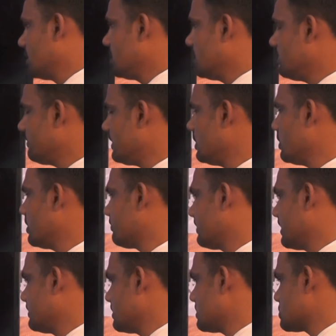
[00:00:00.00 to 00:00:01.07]
evaluate
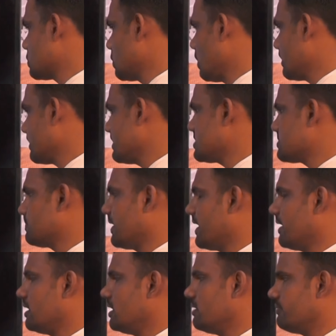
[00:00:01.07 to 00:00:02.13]
whether stock is
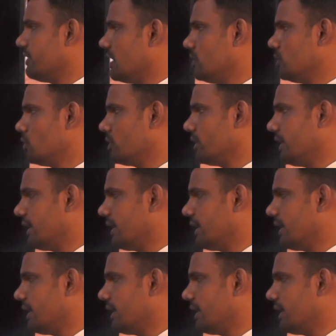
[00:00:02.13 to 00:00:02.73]
fairly valued